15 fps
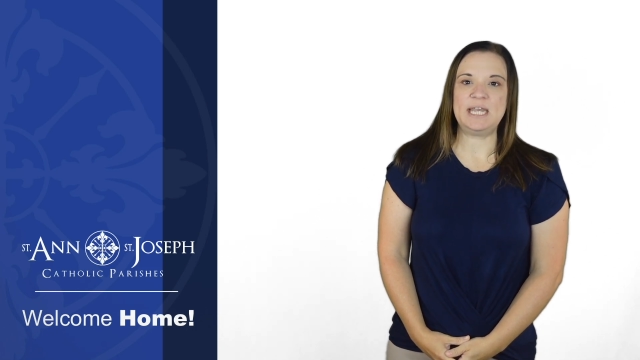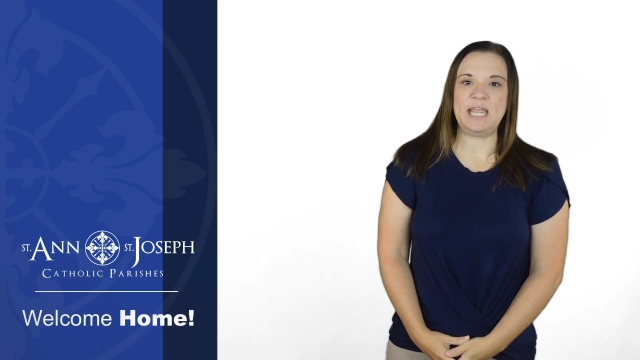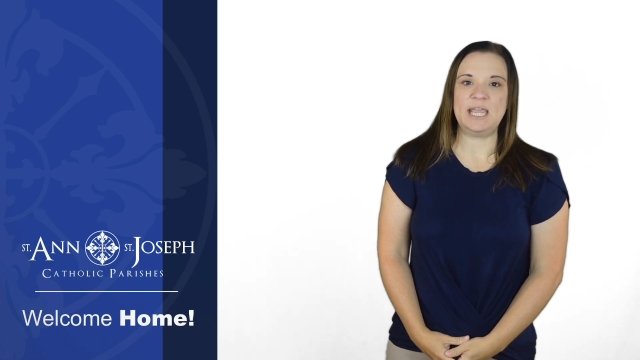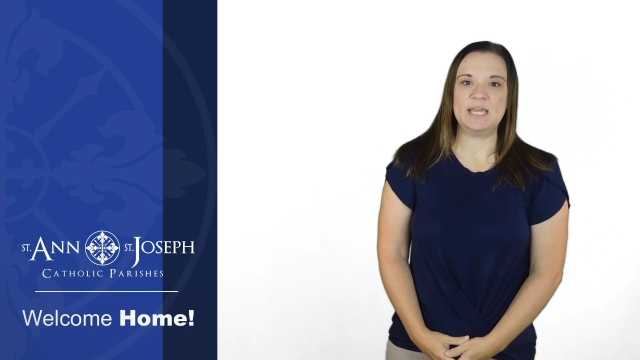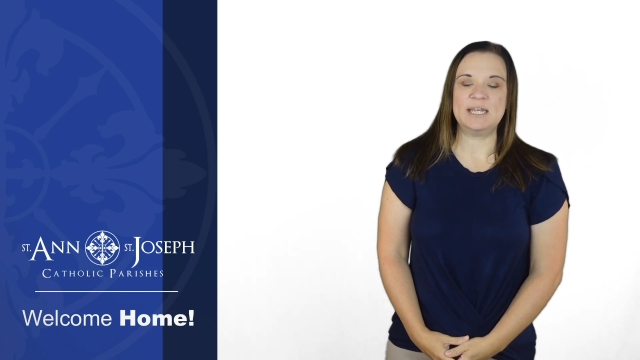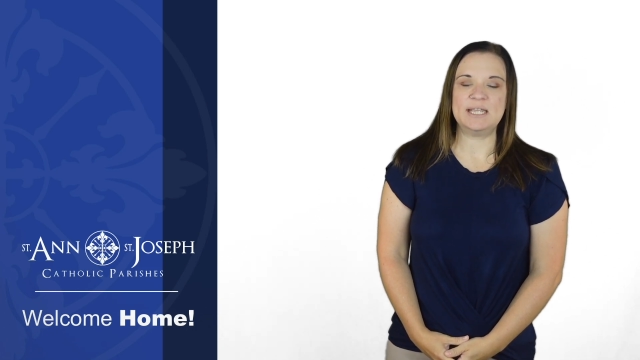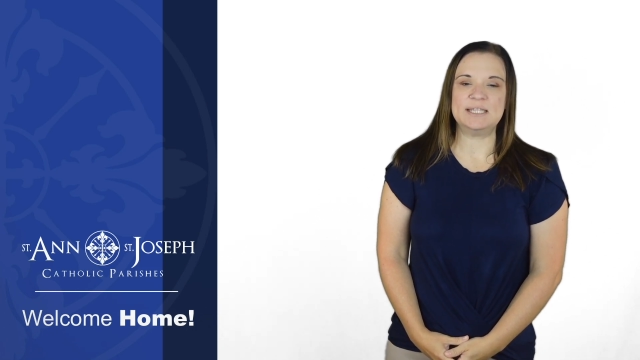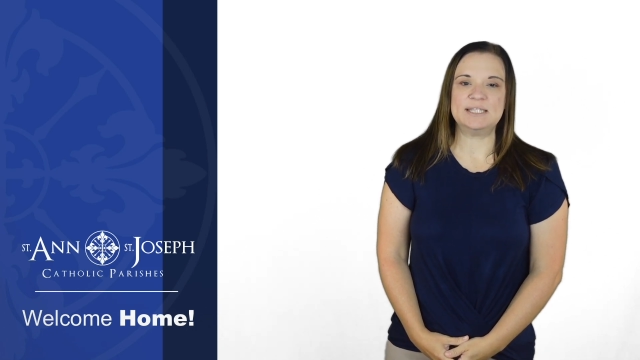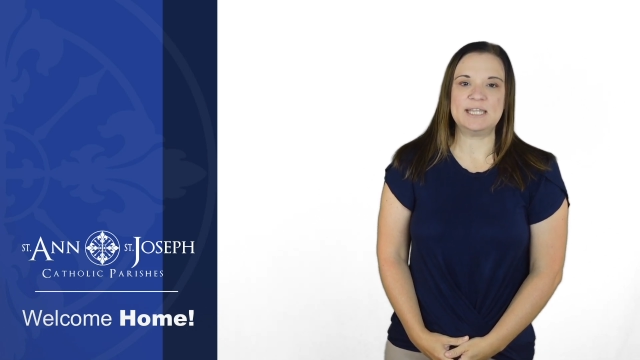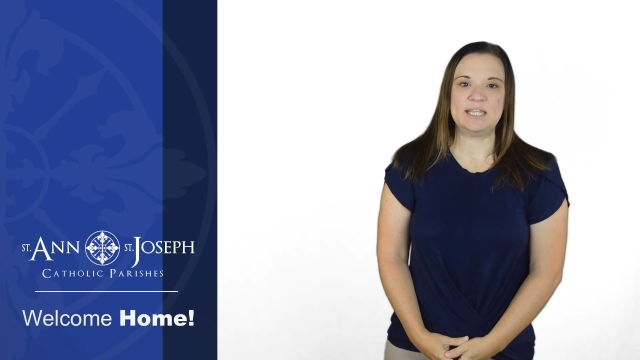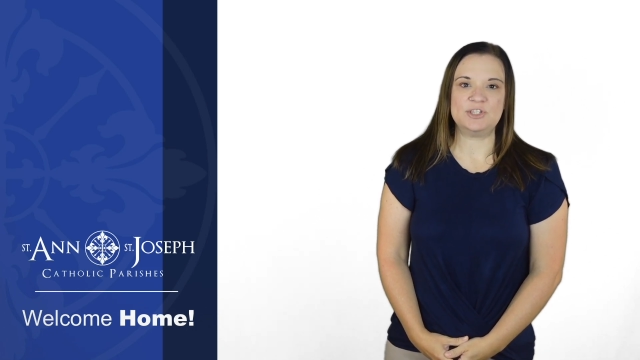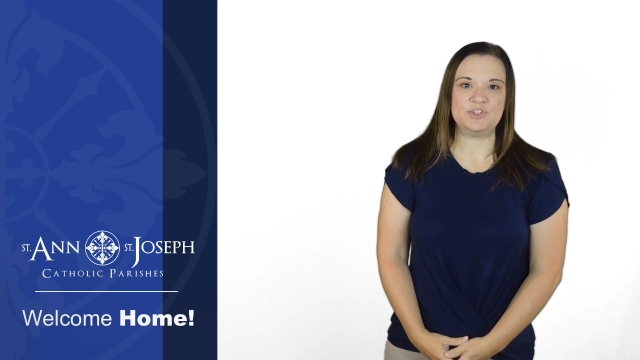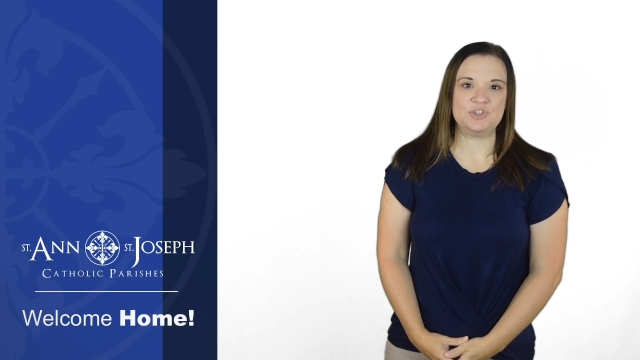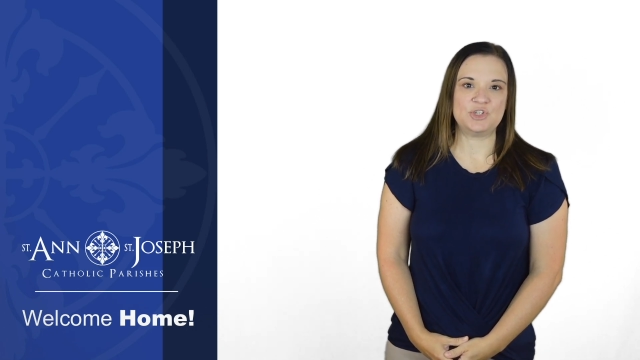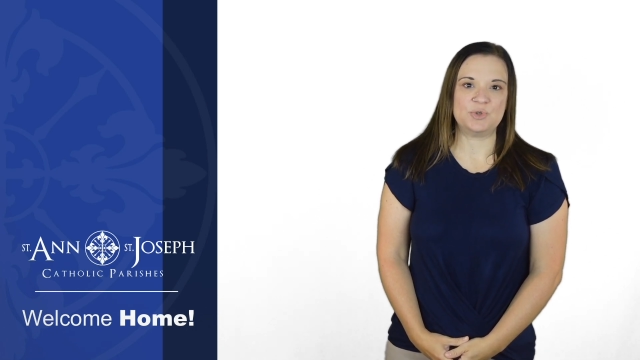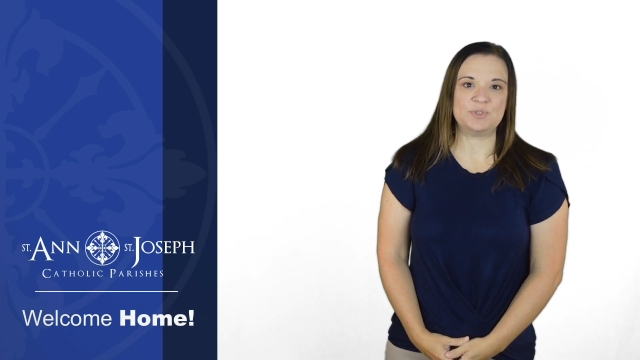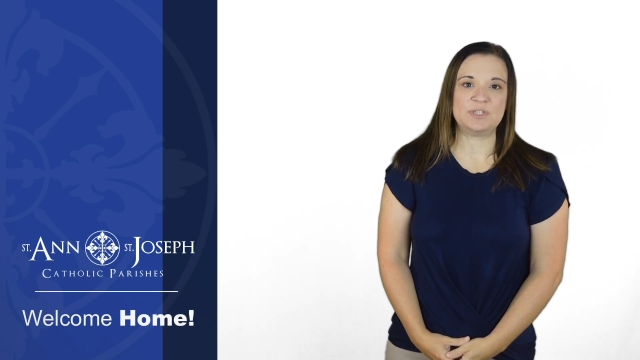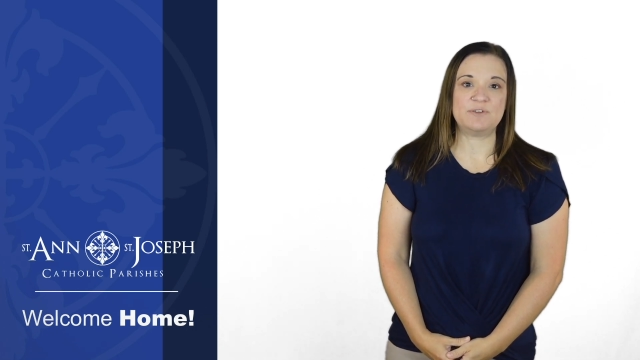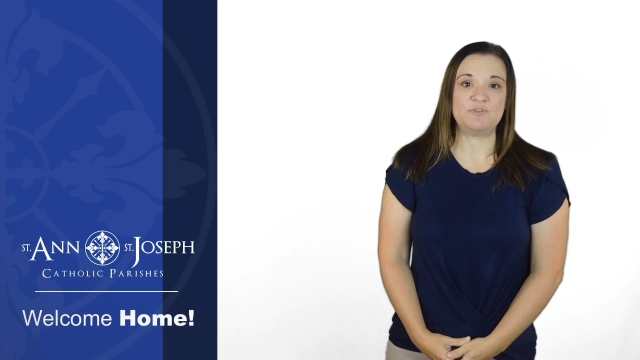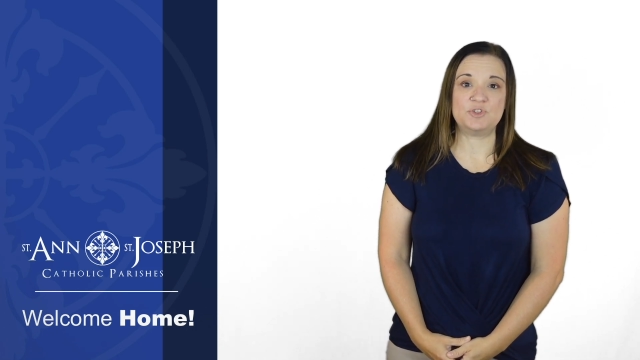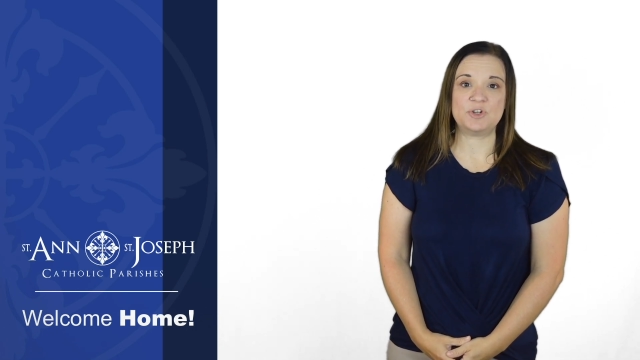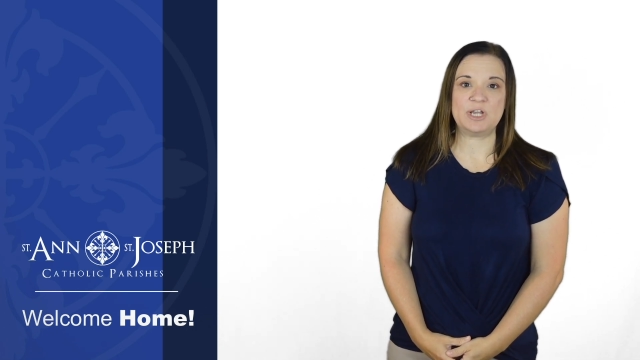Ann and St.
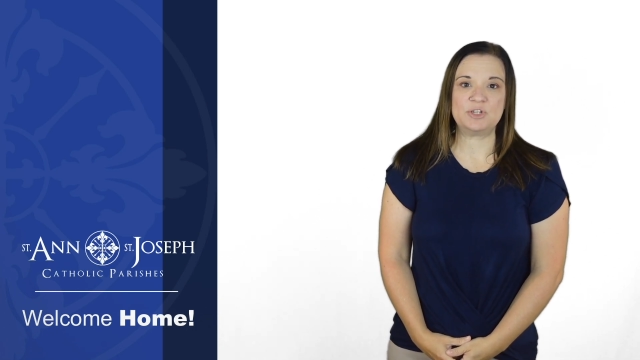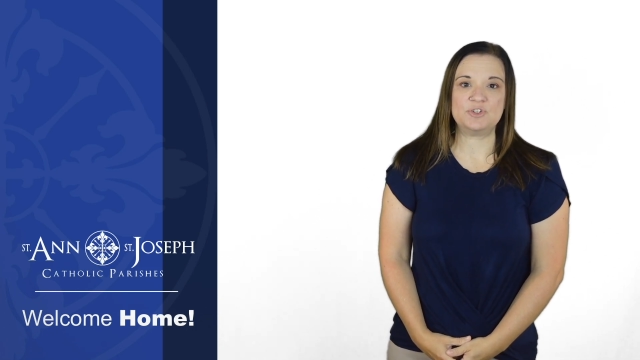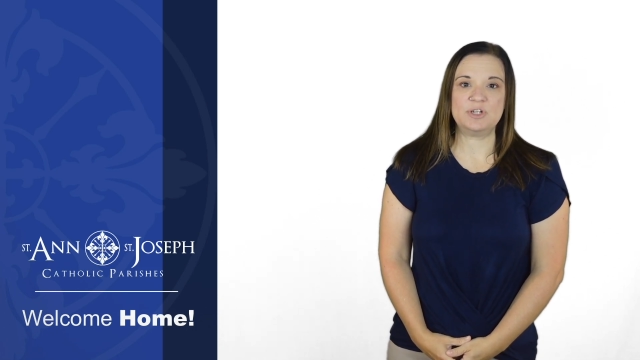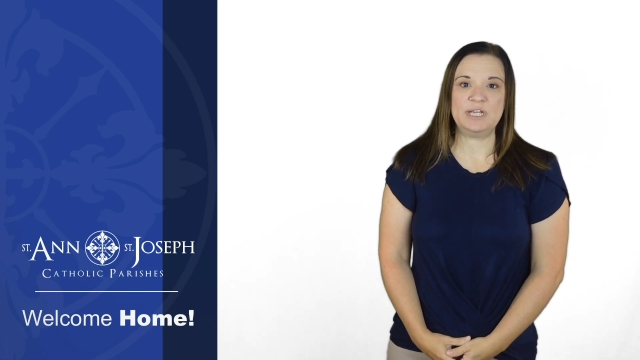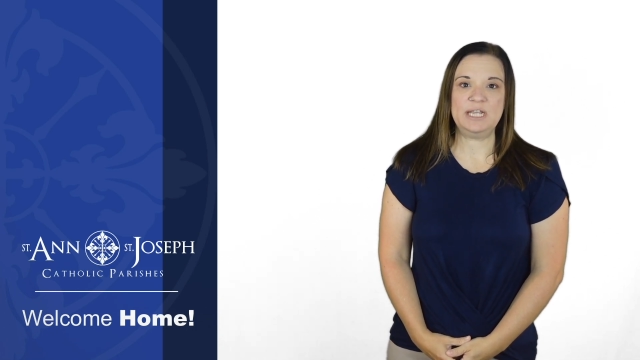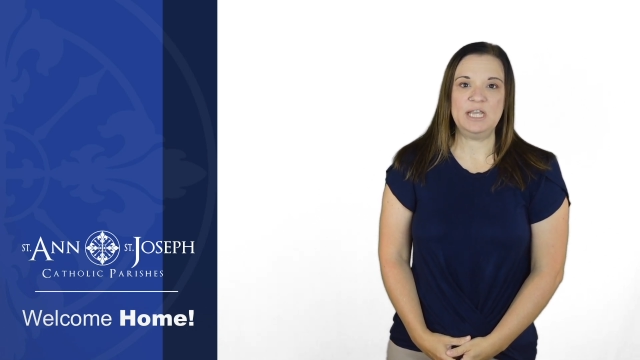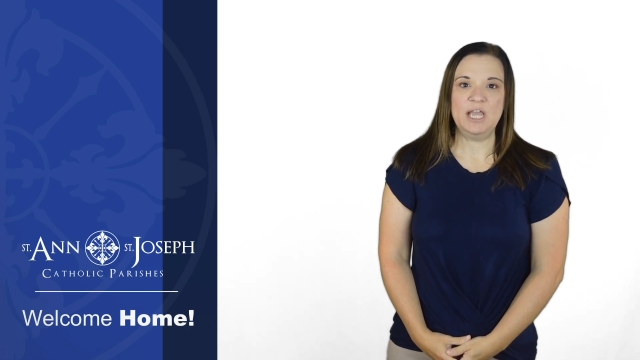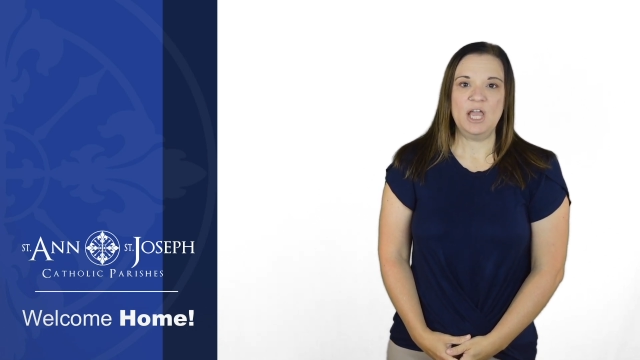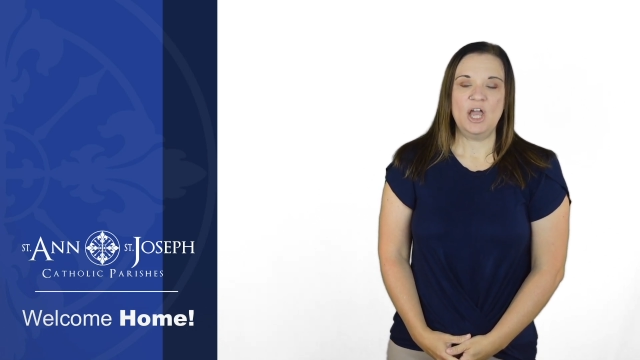Joseph directory